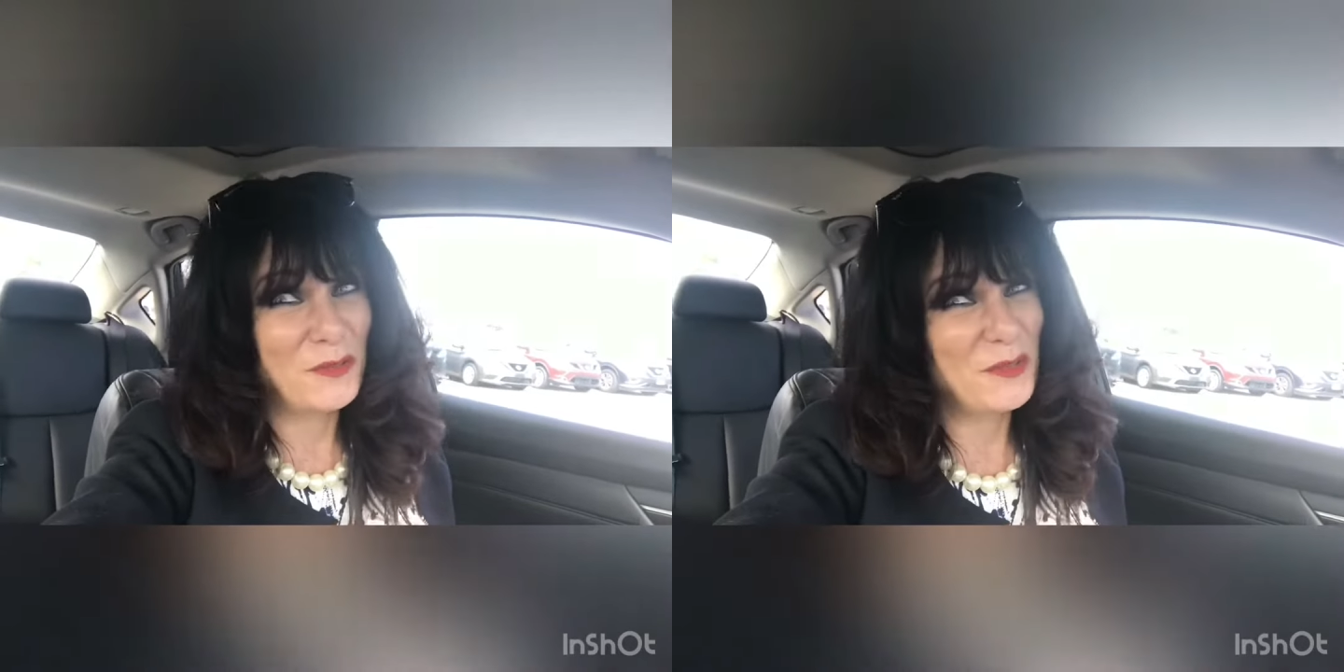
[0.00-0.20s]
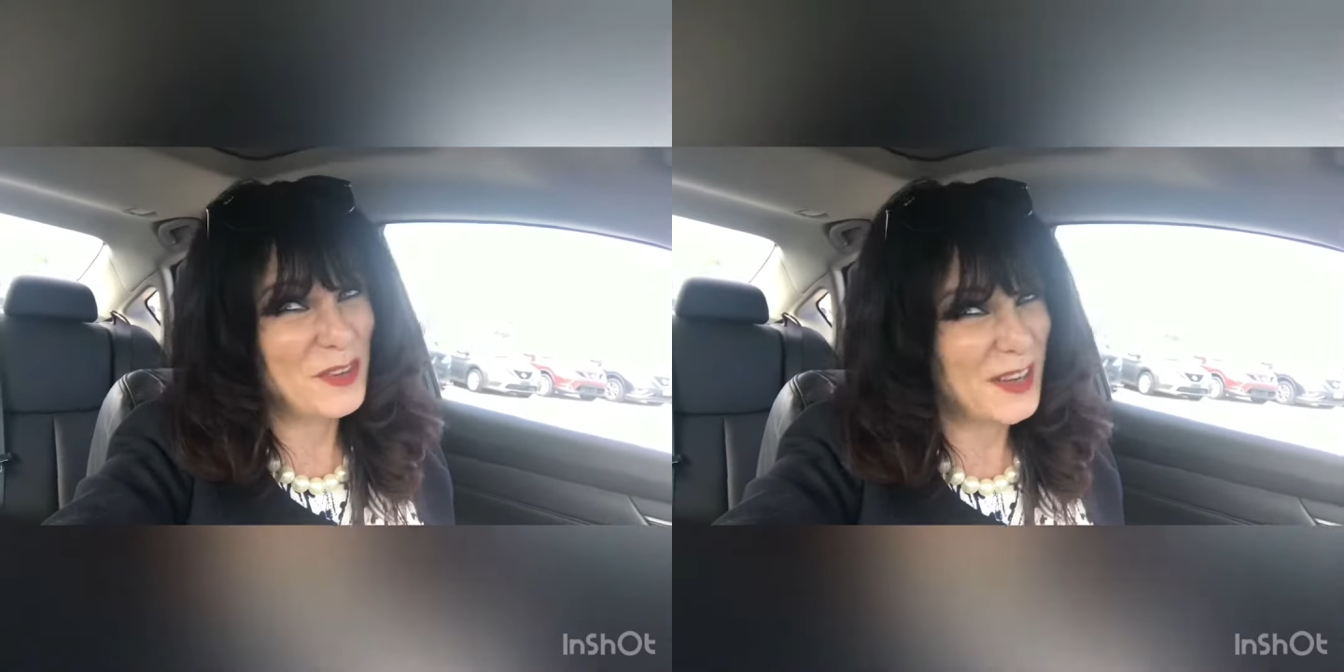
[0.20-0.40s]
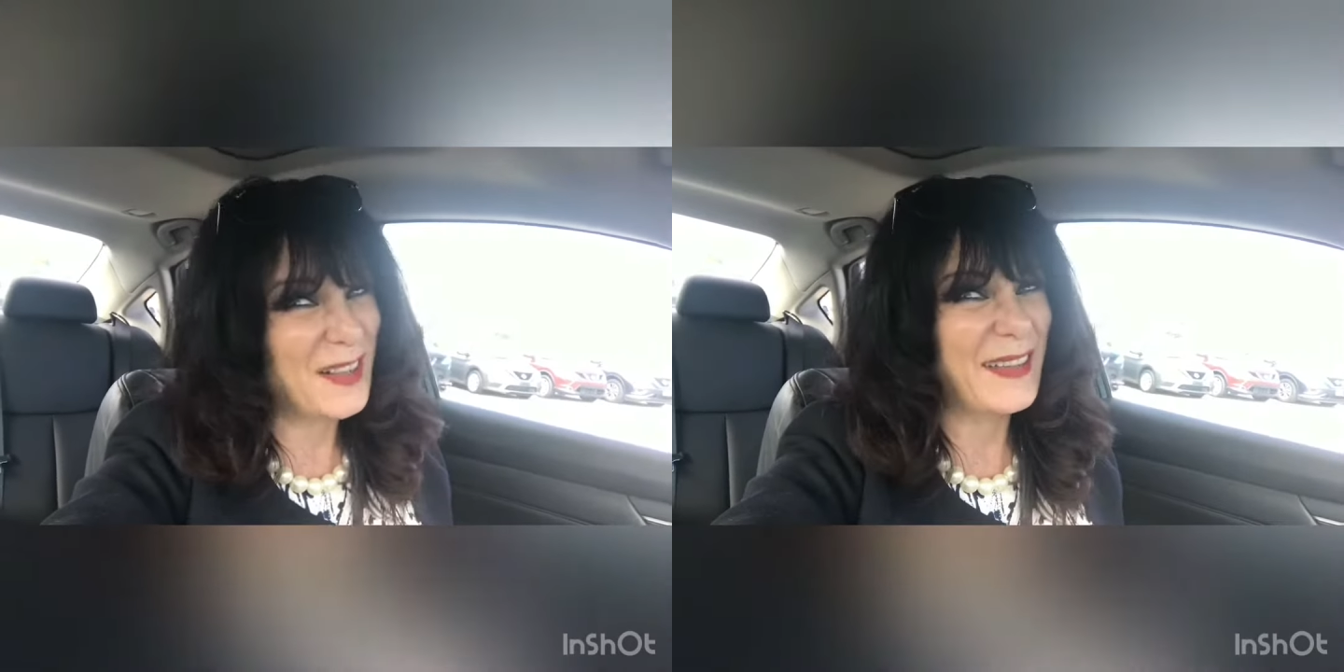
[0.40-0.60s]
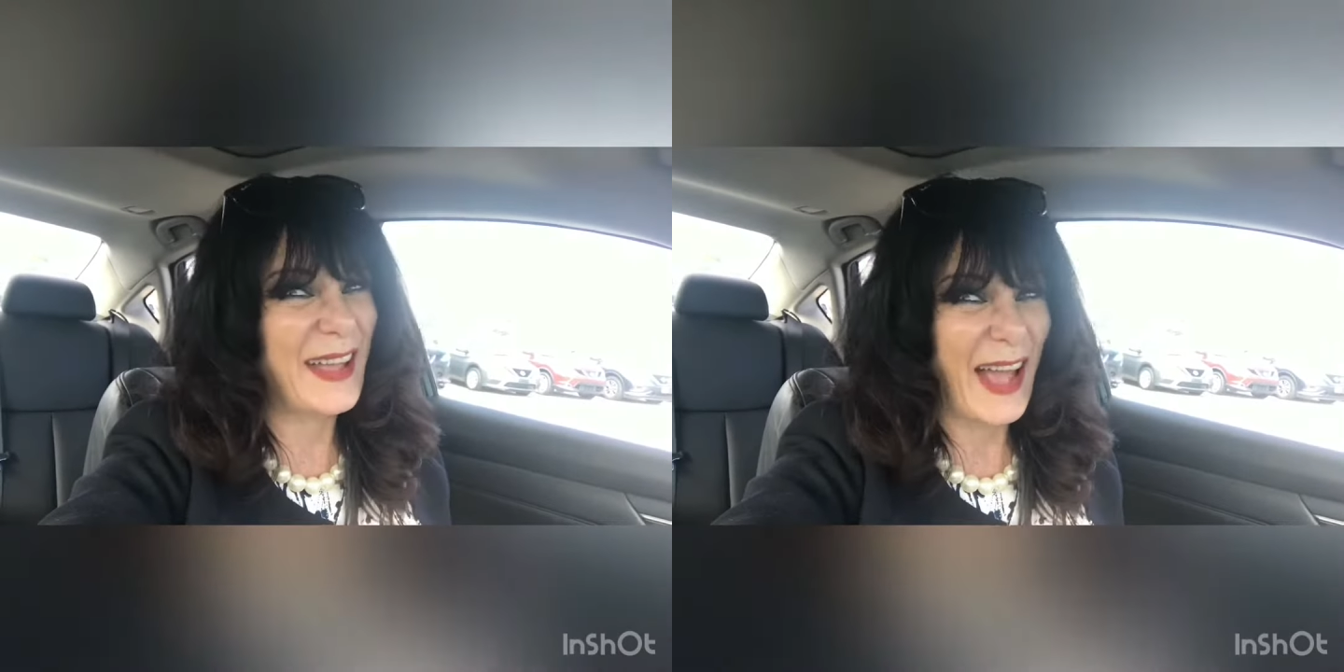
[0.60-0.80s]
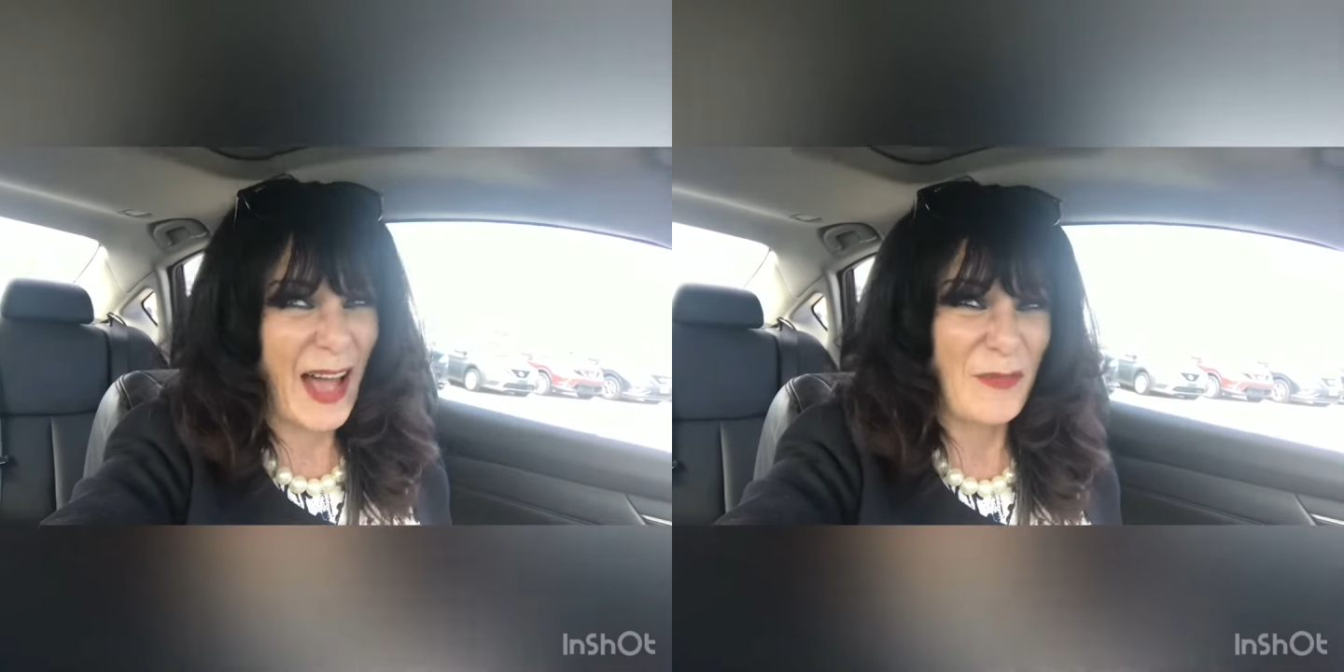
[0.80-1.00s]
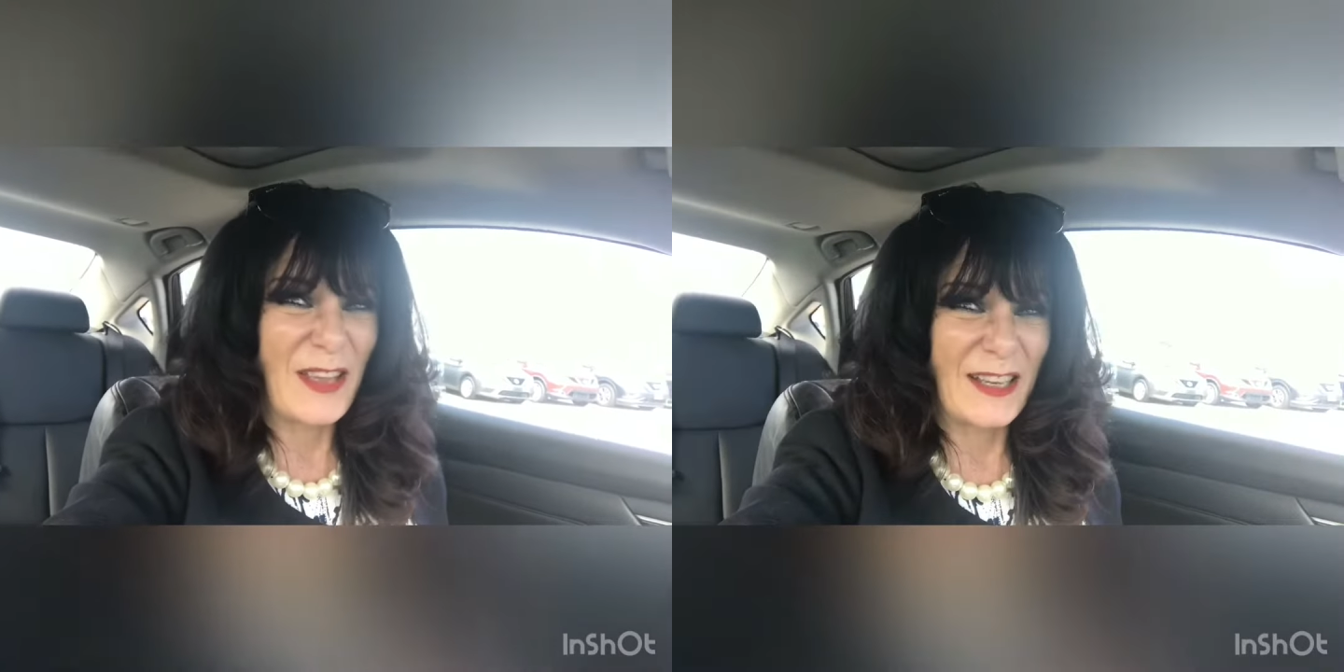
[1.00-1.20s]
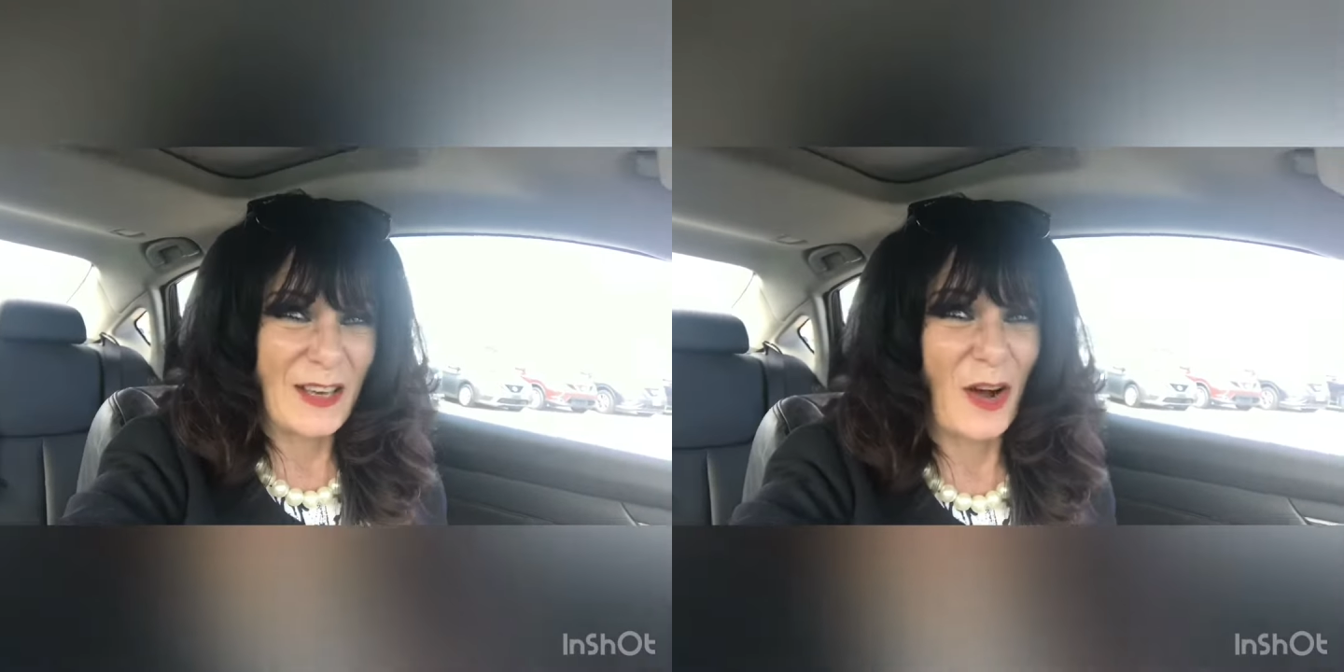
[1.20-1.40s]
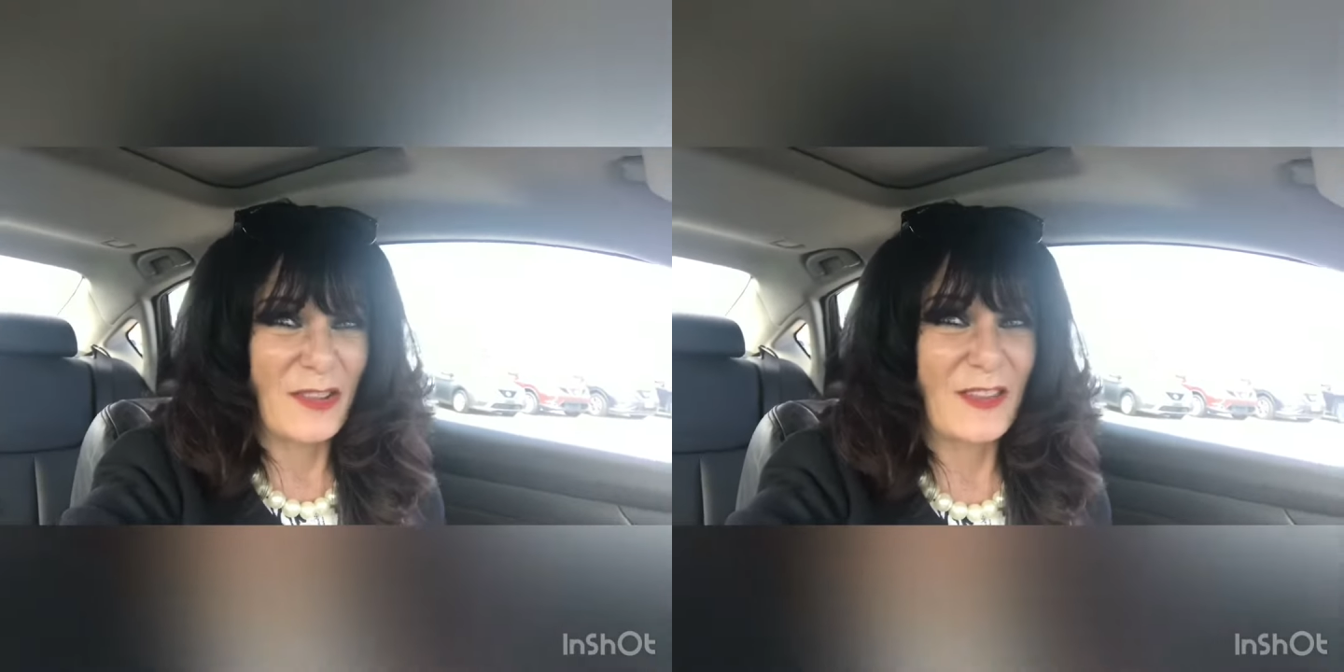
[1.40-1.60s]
really happy to know